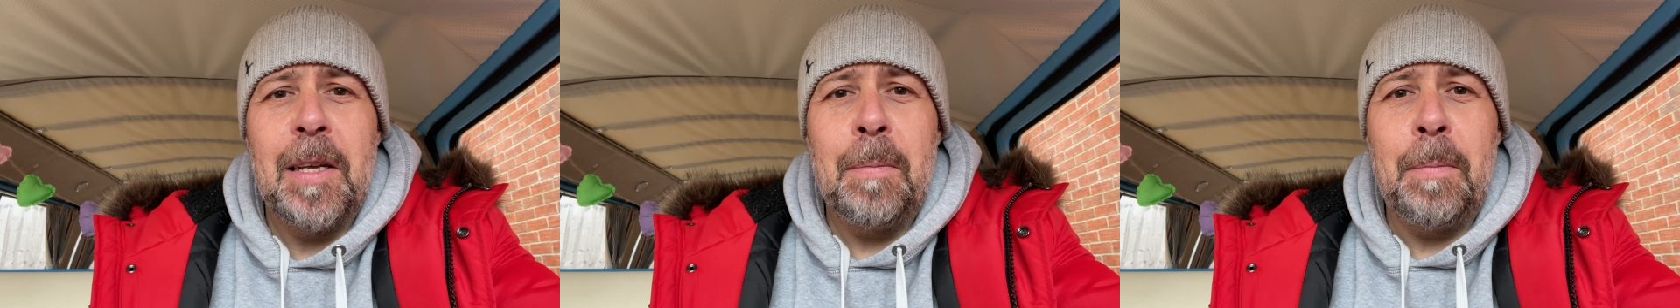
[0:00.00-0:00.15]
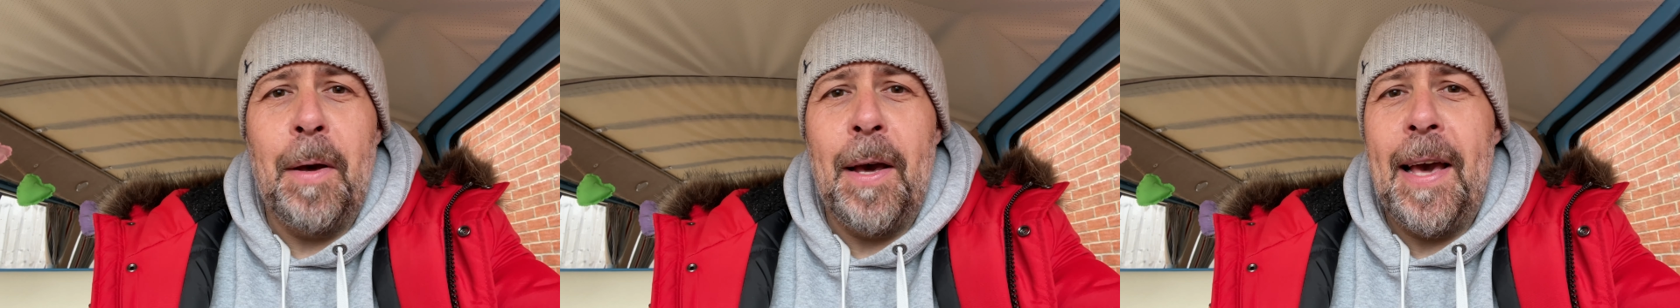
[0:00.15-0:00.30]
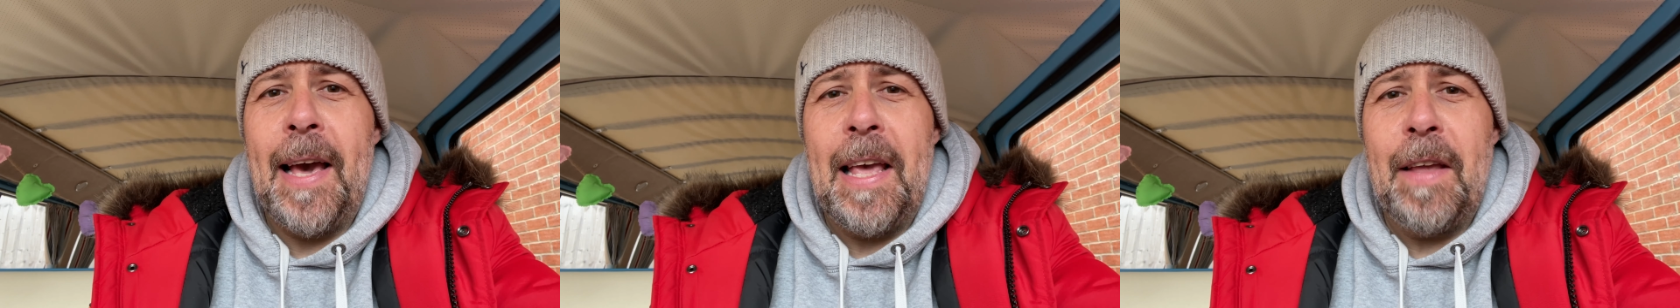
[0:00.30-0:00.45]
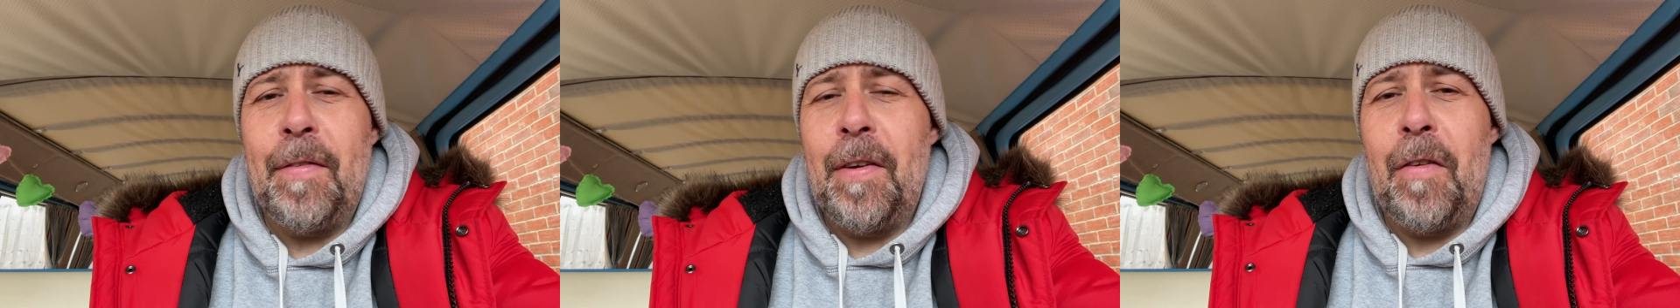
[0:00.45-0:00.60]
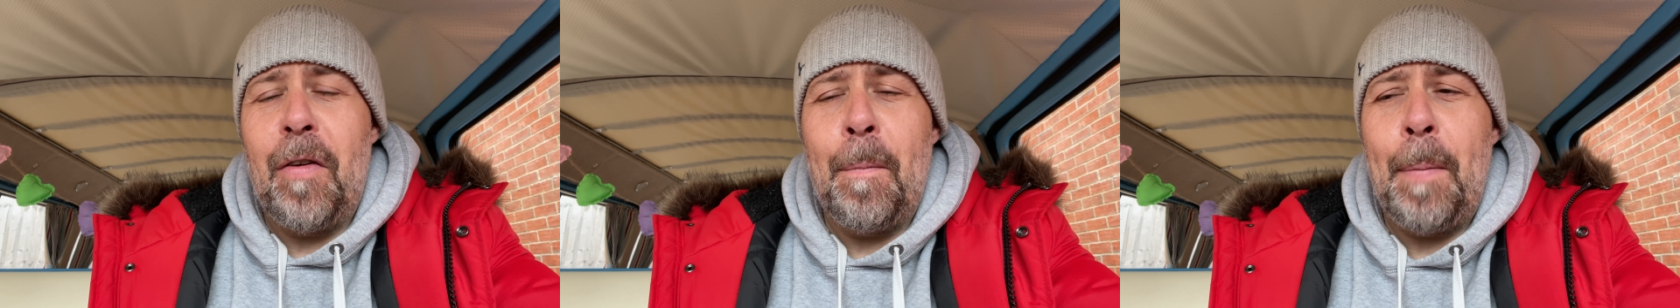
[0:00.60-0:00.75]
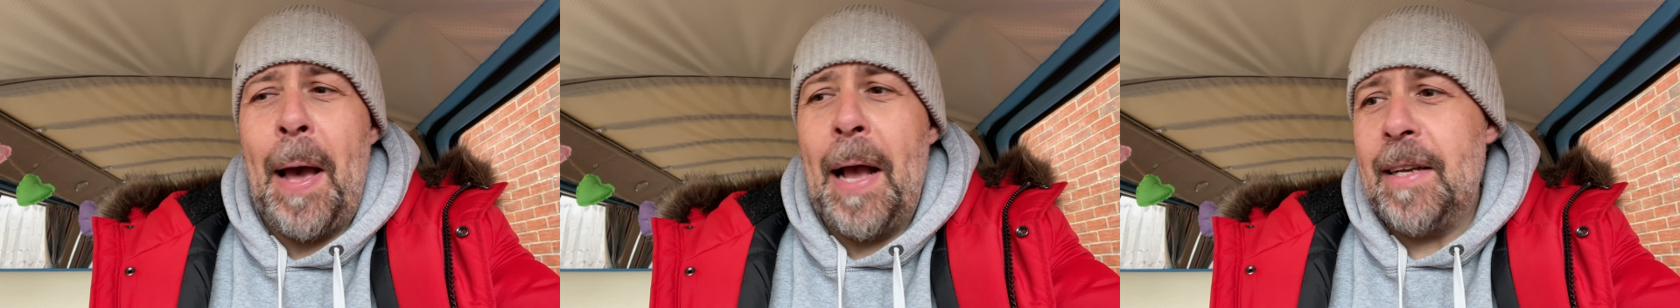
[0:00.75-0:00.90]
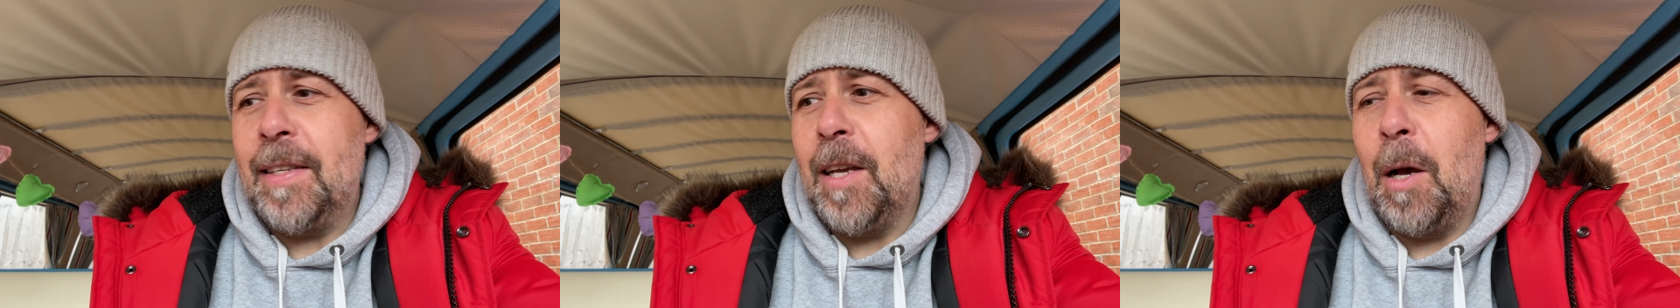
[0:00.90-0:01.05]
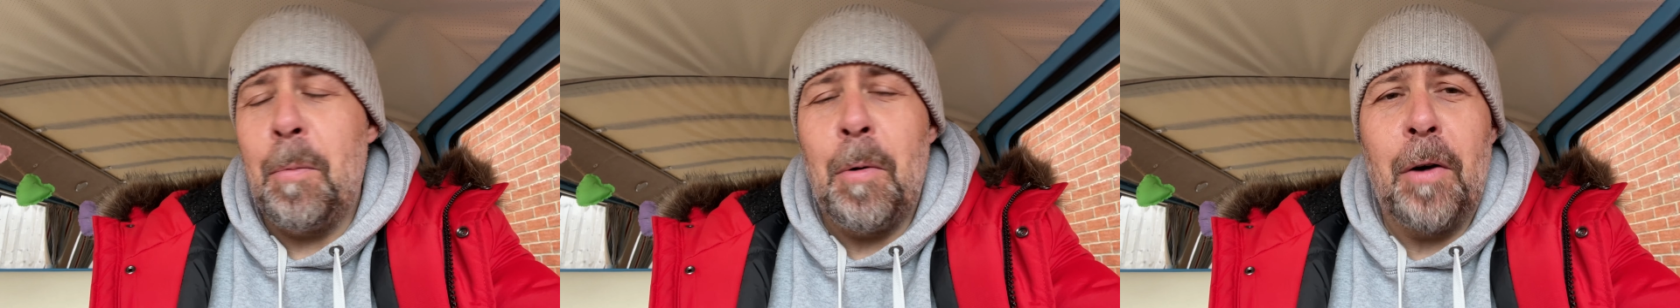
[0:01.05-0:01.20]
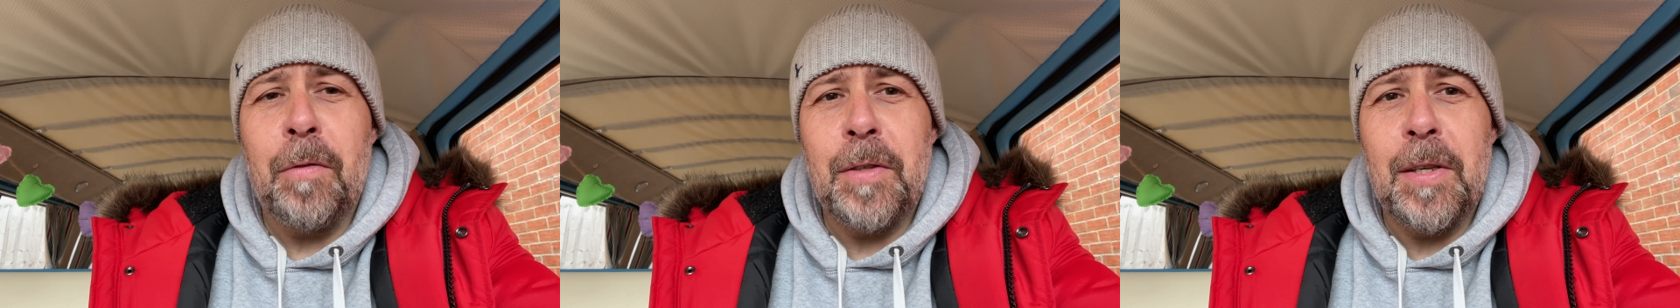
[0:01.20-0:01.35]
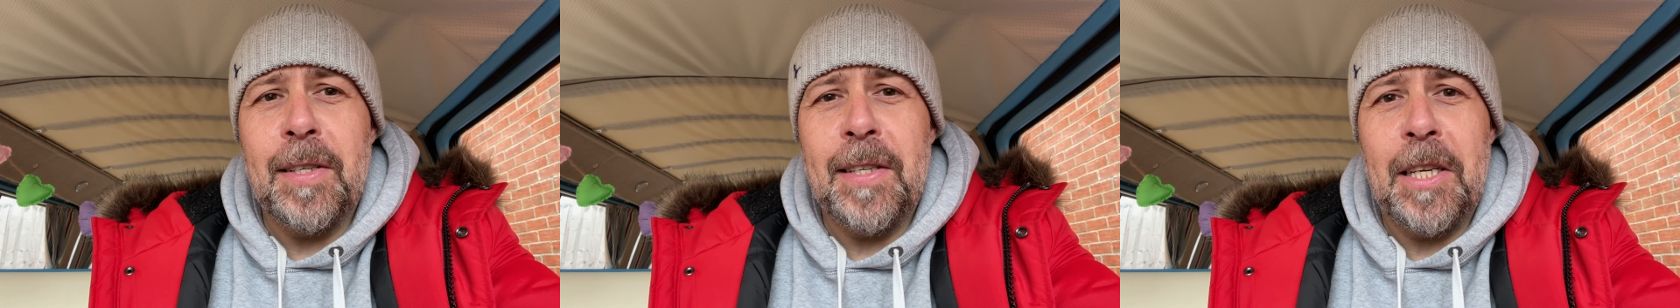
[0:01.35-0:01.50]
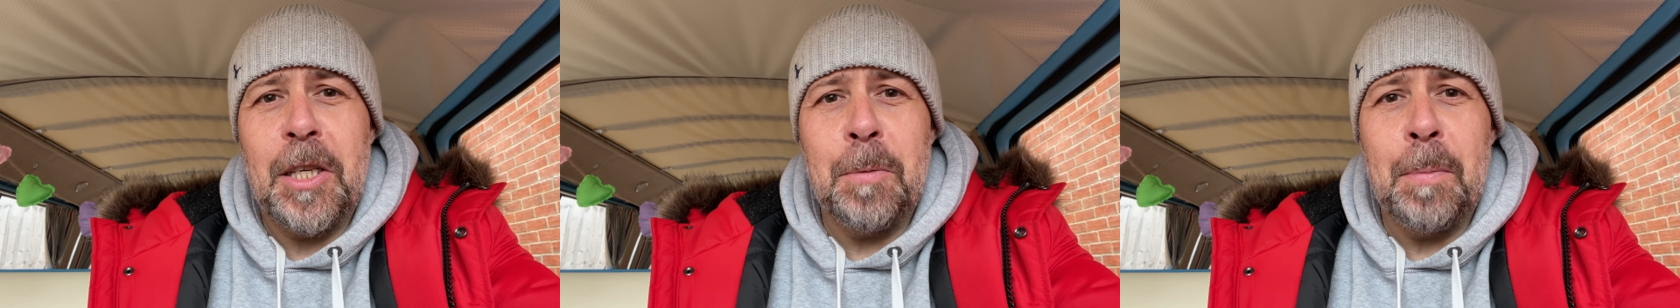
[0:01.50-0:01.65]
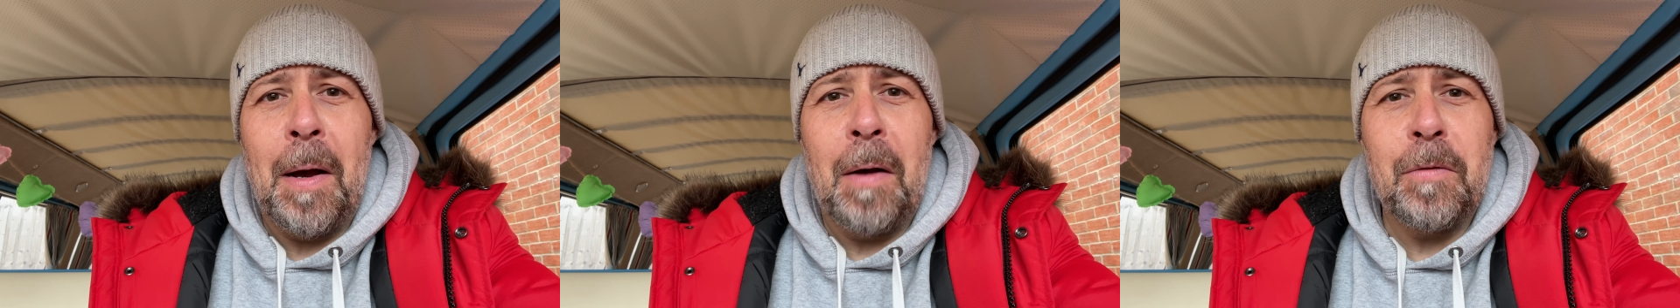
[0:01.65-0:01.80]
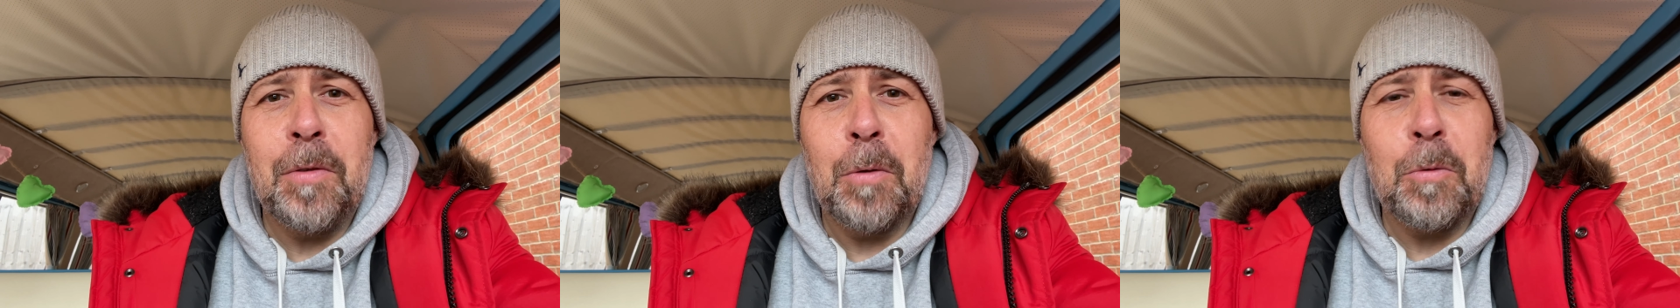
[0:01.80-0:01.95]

But even if it packs up after six months,